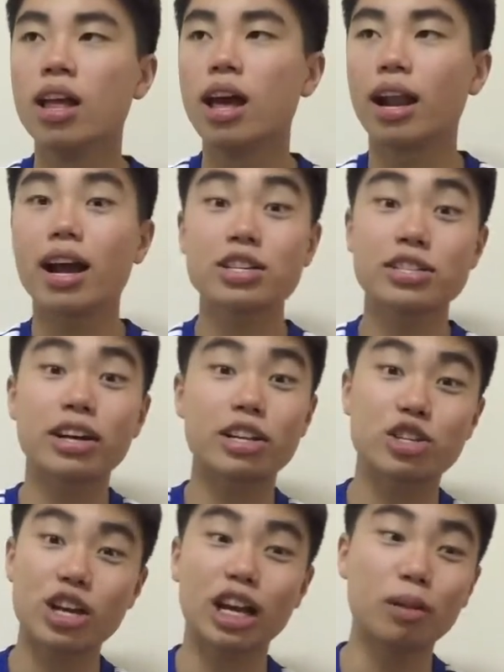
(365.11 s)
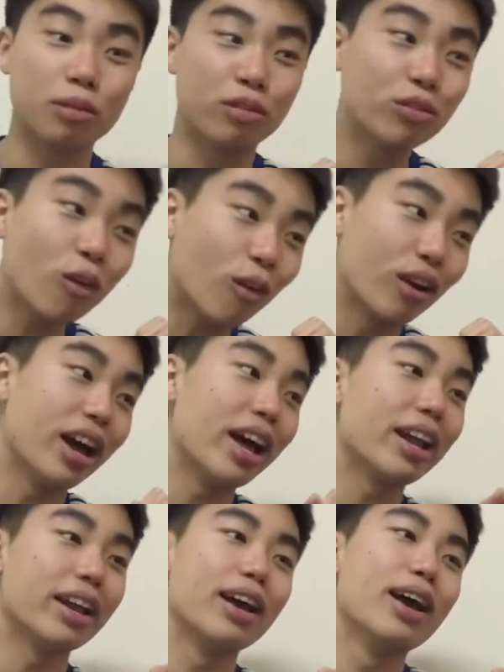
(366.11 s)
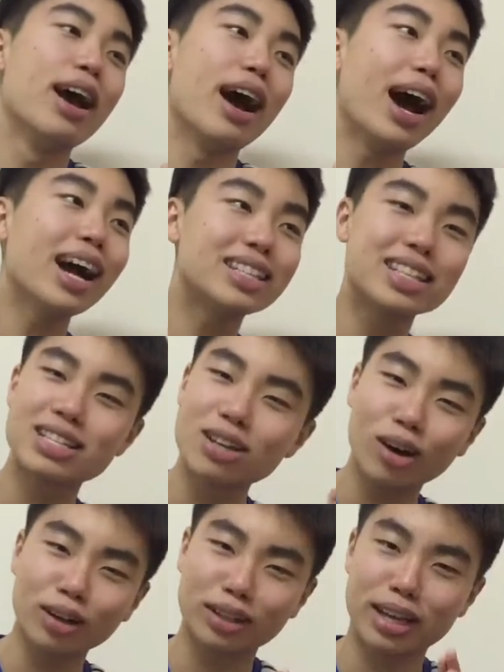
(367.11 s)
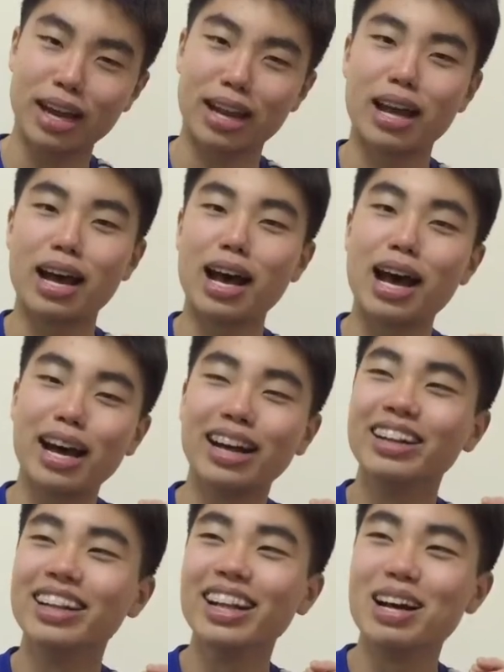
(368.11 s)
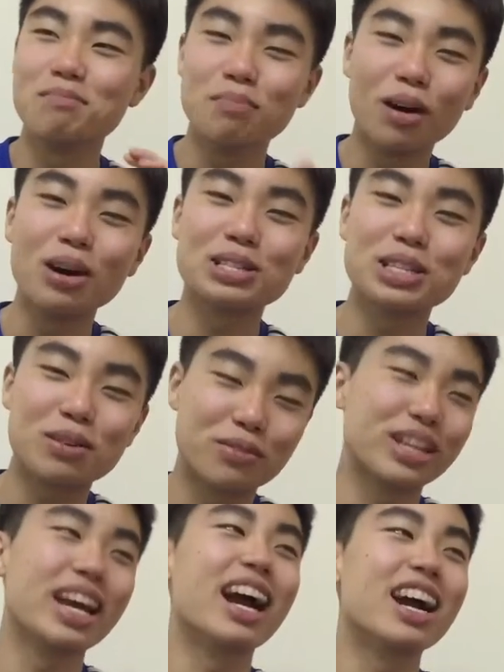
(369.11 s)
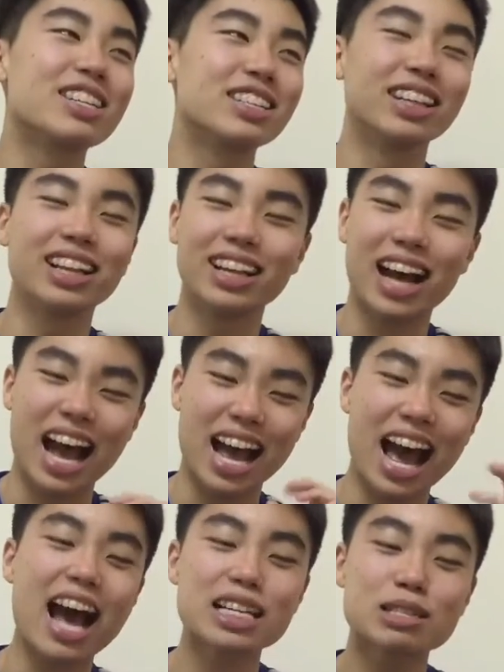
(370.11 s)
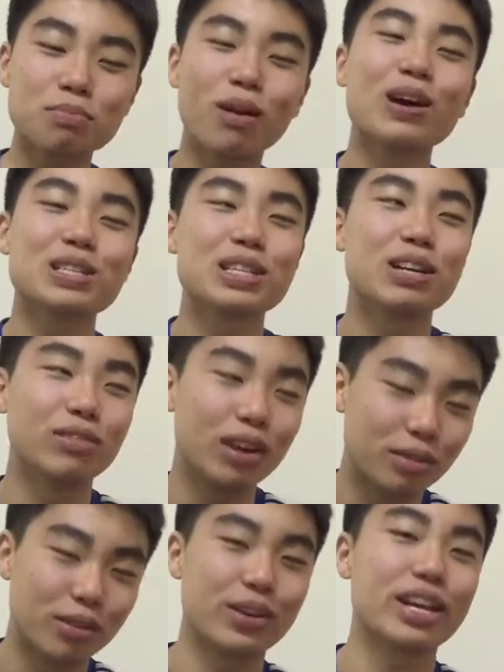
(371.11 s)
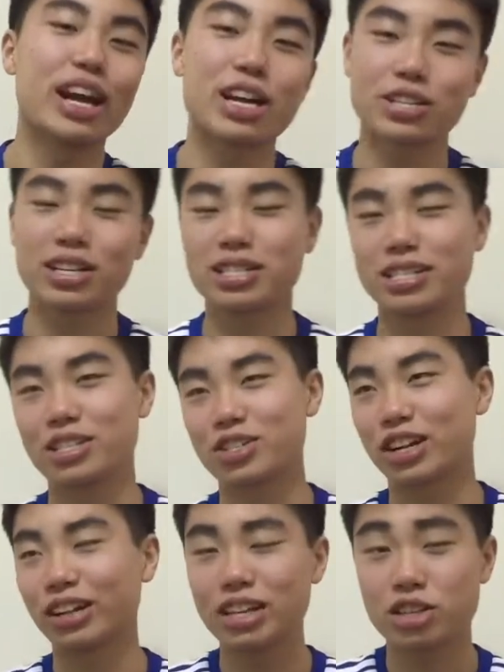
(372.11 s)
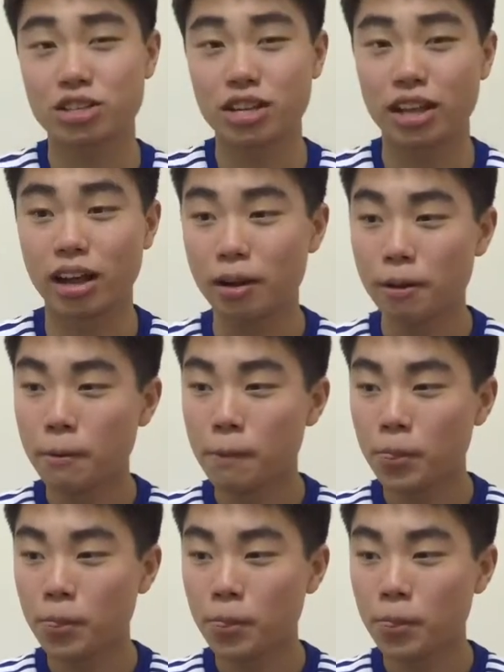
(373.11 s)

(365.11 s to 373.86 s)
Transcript: And I actually had a channel before, and I did not get a positive reaction, as positive of a reaction as this channel. Let's just say that.